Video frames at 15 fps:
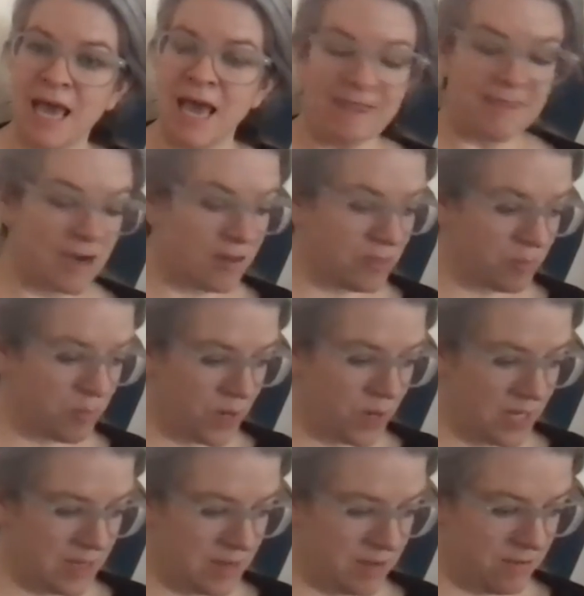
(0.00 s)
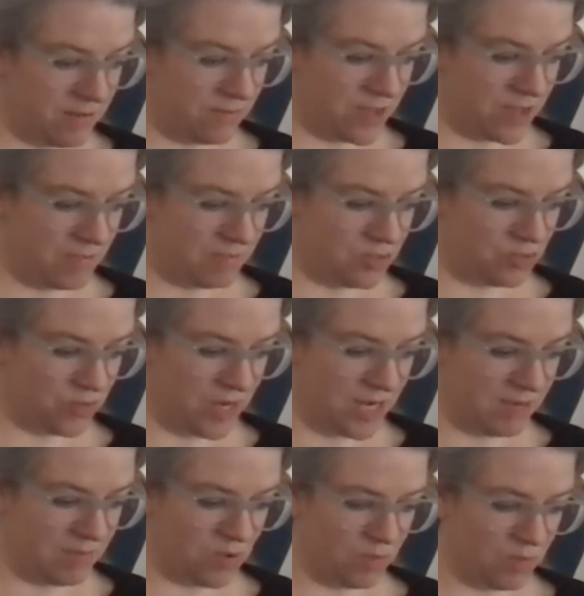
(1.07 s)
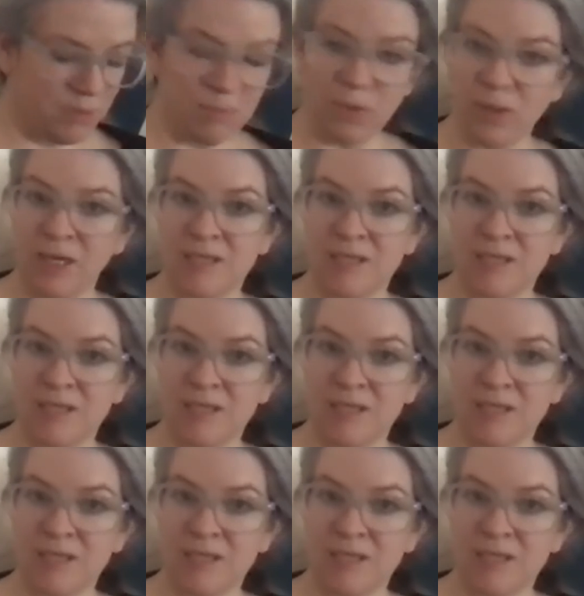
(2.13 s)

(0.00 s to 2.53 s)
And then on the point of training more people,